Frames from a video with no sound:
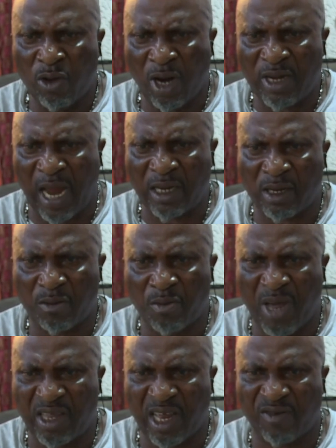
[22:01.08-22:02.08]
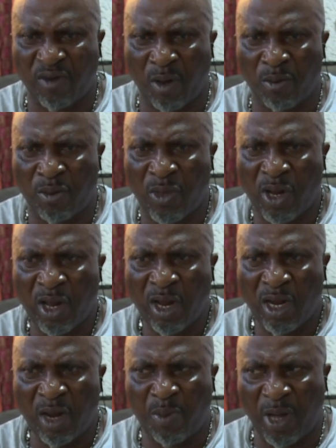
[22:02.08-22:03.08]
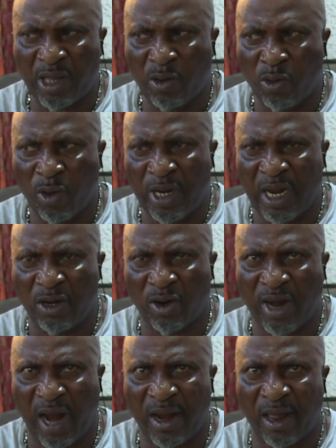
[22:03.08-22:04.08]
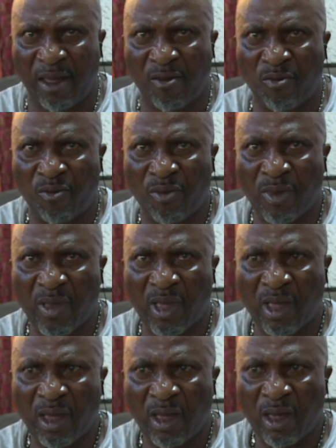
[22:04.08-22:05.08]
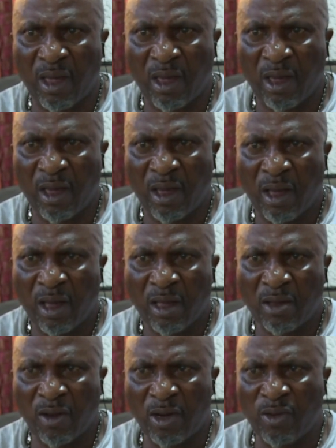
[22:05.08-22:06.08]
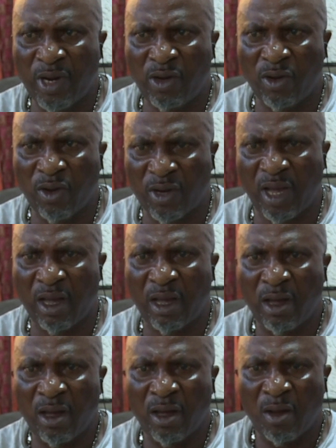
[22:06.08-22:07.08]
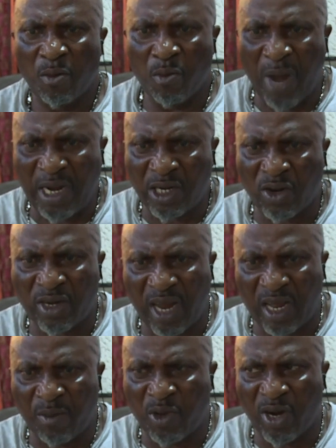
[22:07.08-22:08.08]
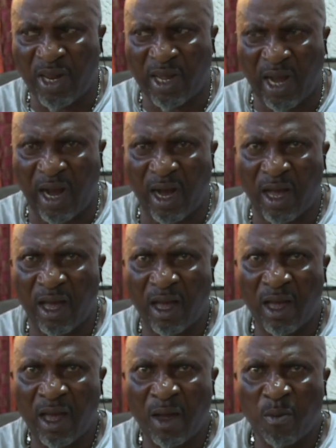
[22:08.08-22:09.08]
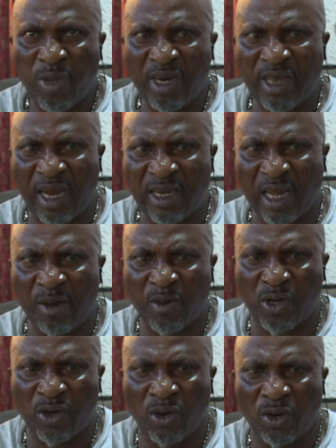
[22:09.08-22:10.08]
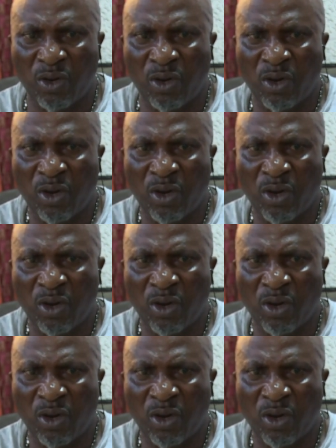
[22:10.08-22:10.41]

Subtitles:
got that message from the person who wanted to carry him, so what do we do? Okay, managed to take him to the car, please, and take him to